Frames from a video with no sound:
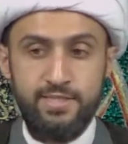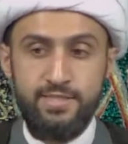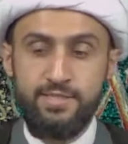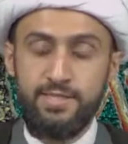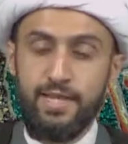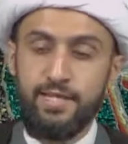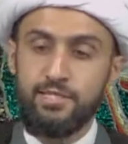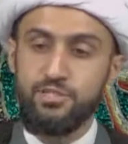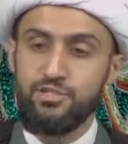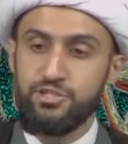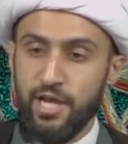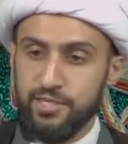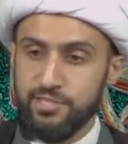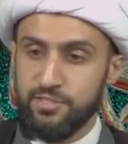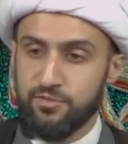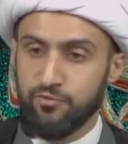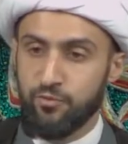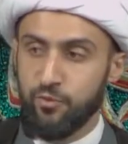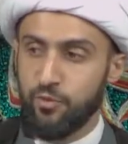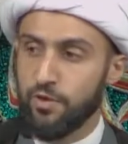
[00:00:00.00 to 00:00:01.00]
sent
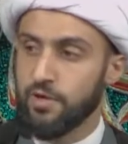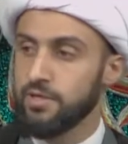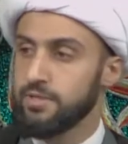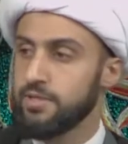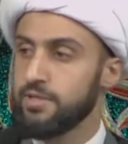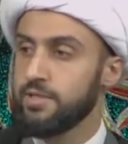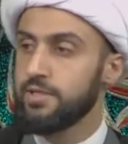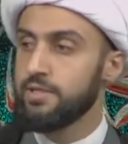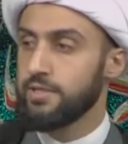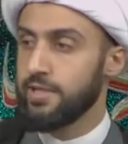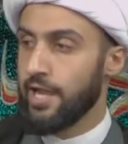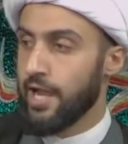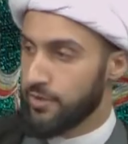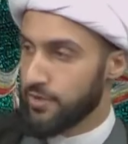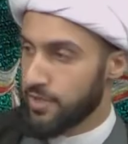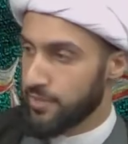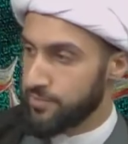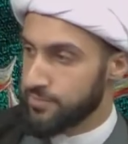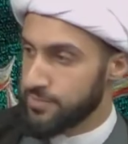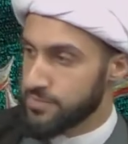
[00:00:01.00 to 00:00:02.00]
just for the
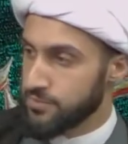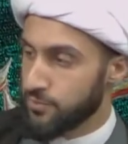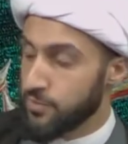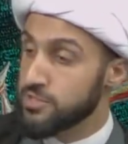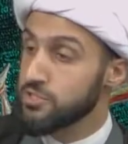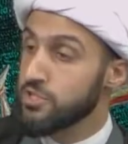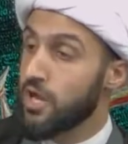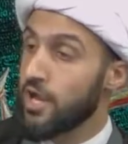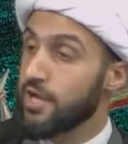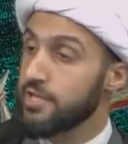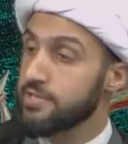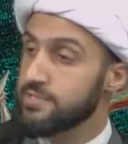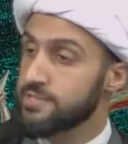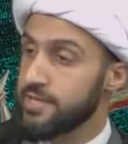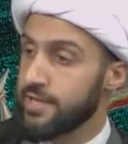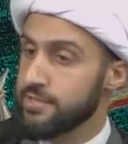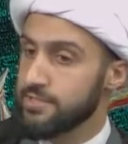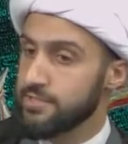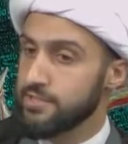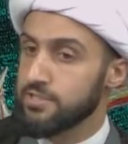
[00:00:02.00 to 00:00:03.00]
Arabs, was not
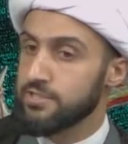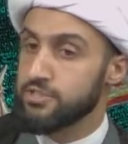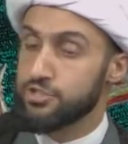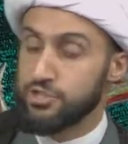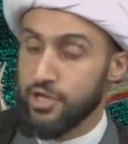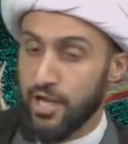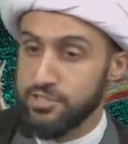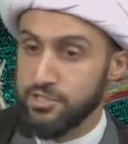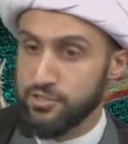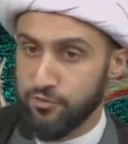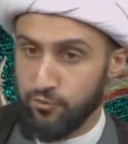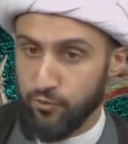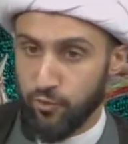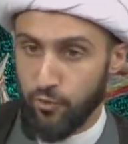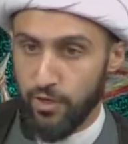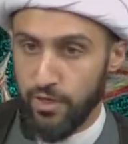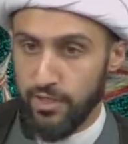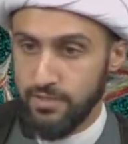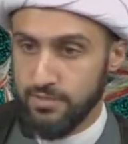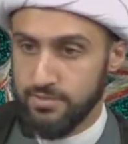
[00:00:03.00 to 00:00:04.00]
sent just
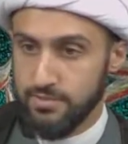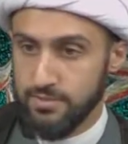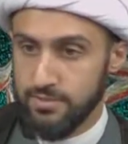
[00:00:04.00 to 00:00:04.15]
for